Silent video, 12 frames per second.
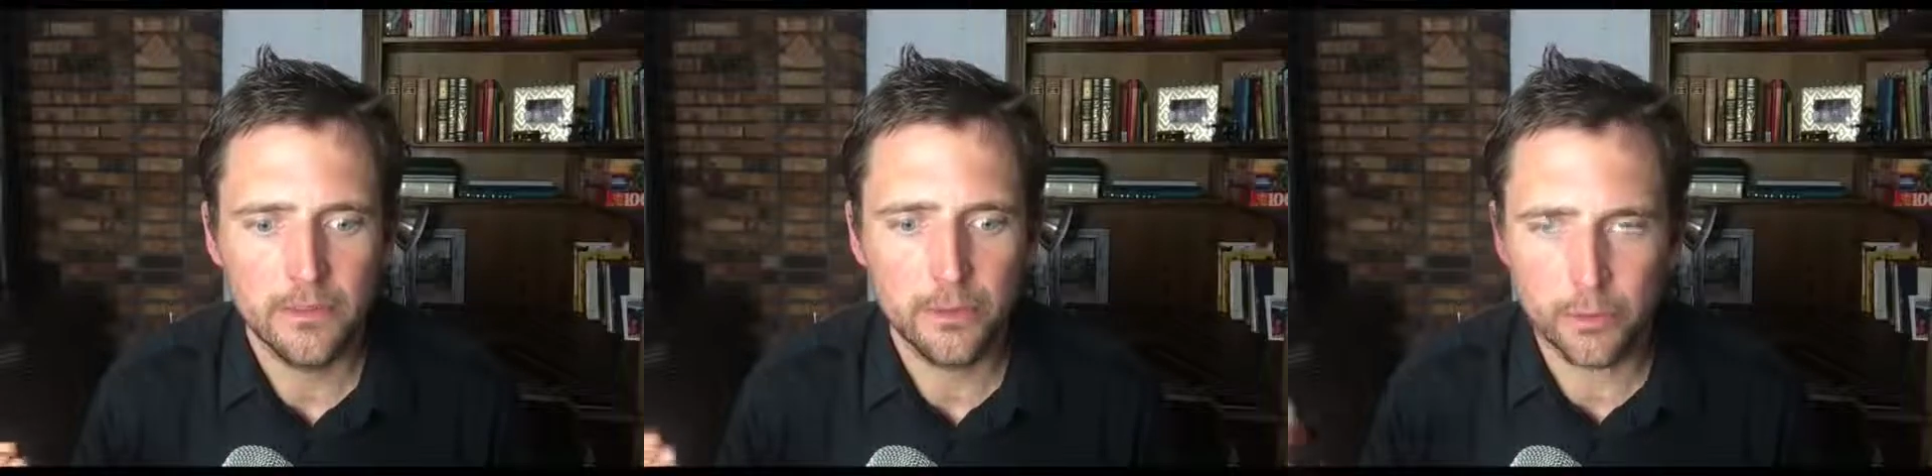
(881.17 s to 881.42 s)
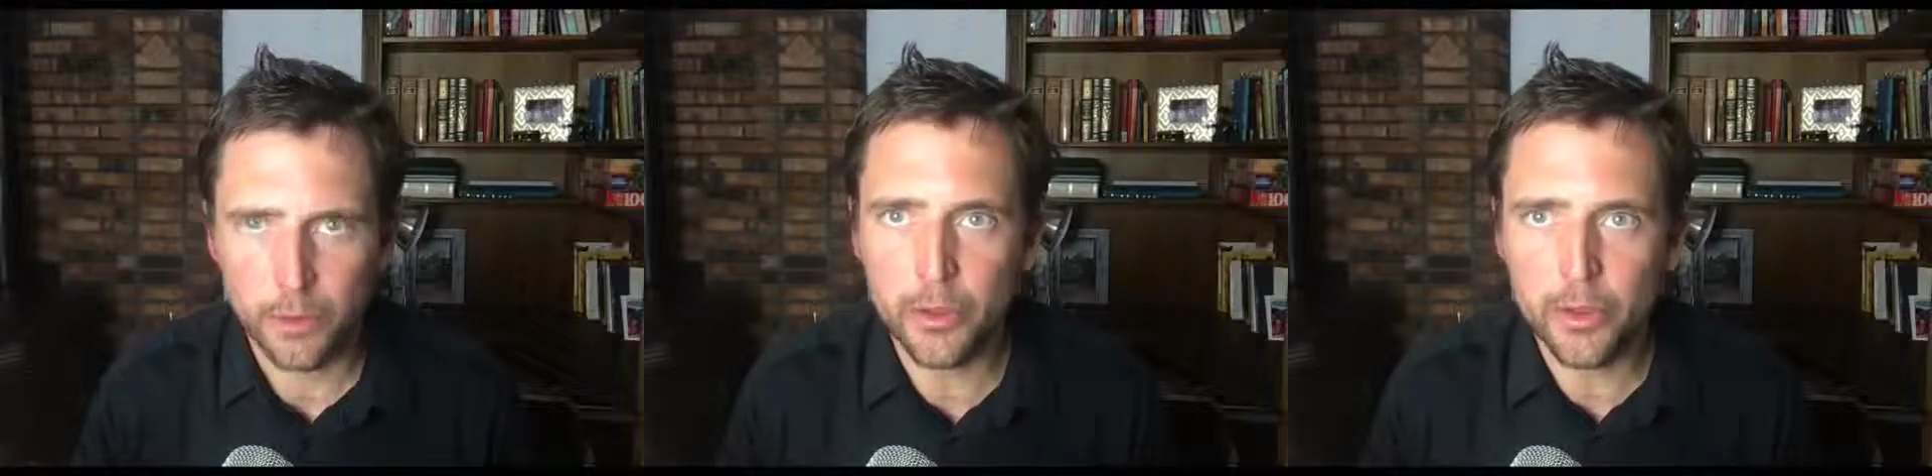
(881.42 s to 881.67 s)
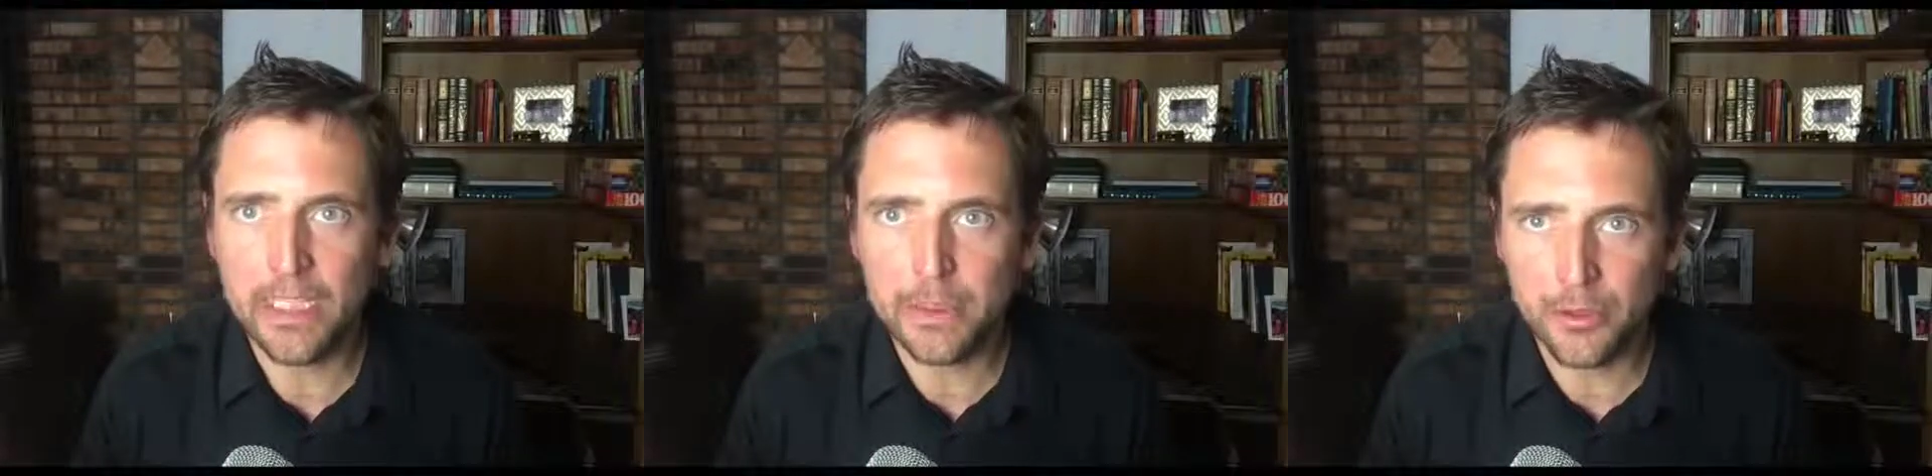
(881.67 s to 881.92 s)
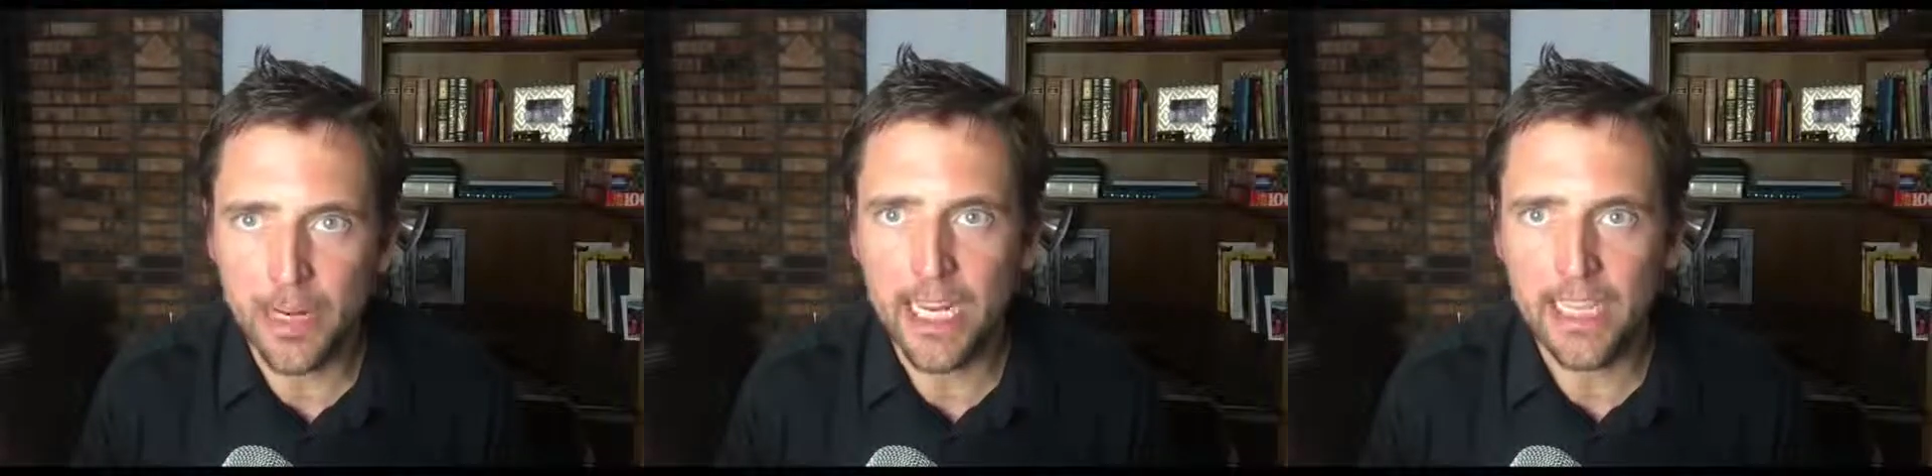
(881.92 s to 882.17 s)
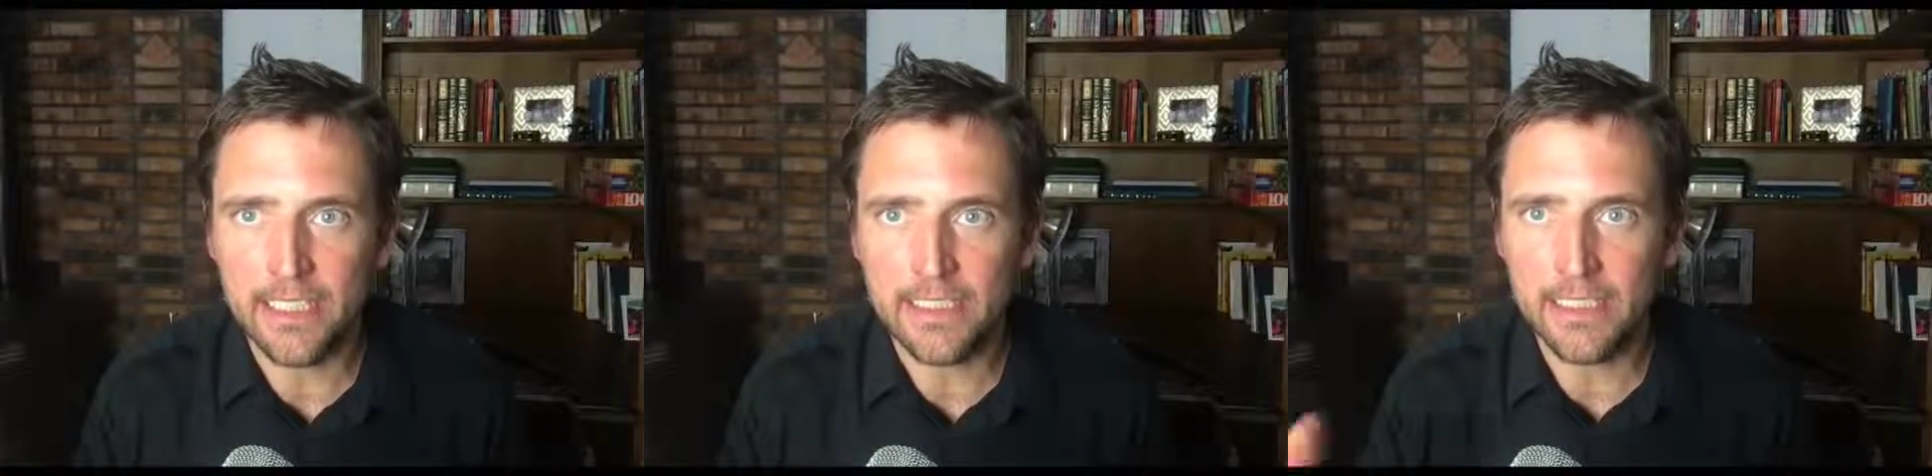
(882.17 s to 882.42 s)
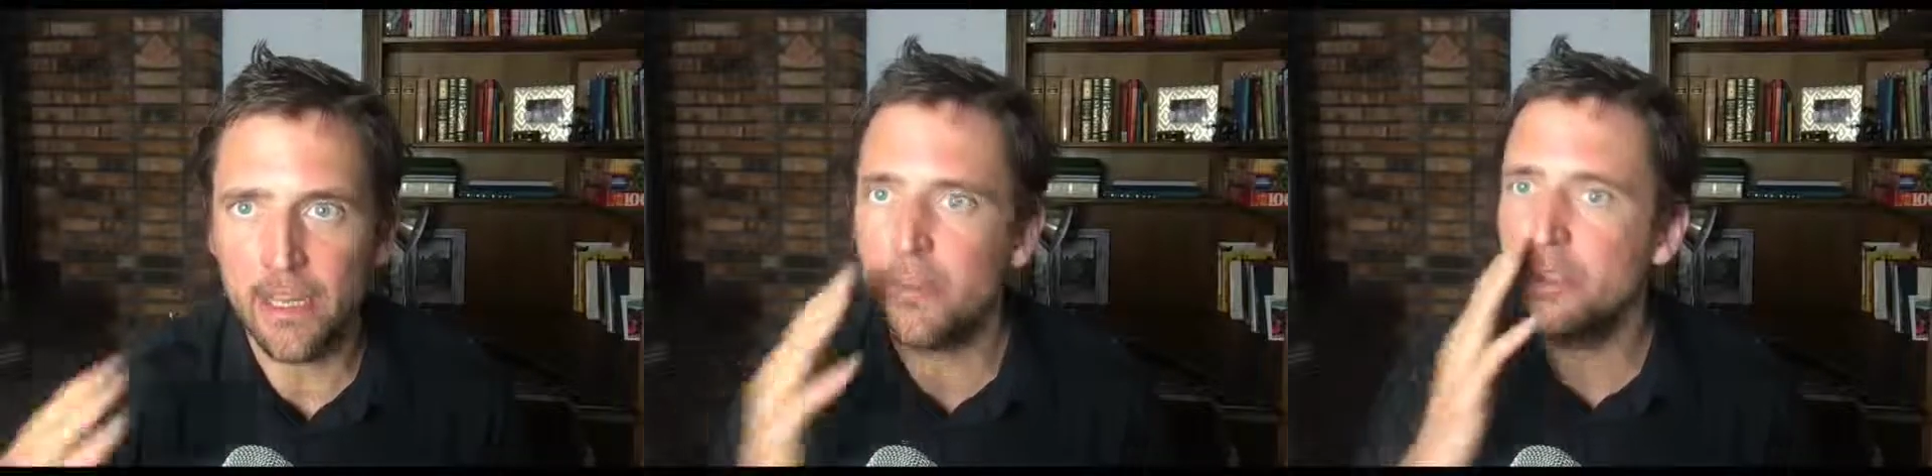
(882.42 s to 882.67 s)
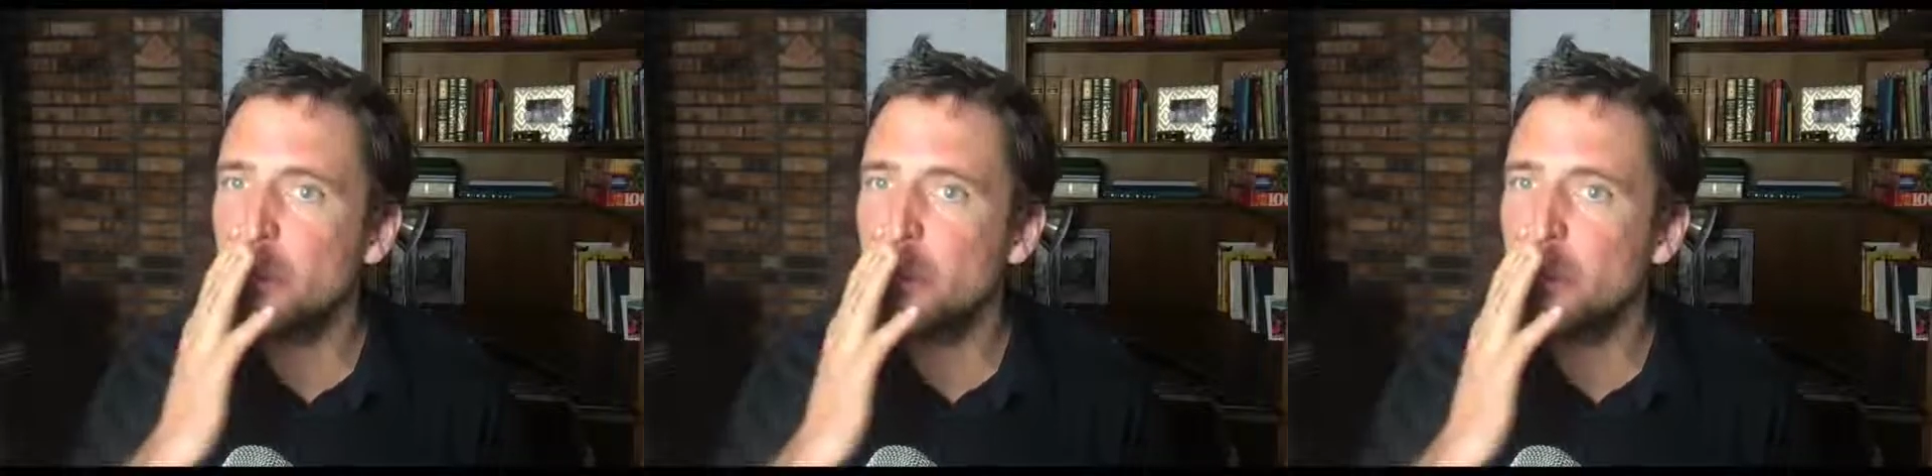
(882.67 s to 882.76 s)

truly great. You know,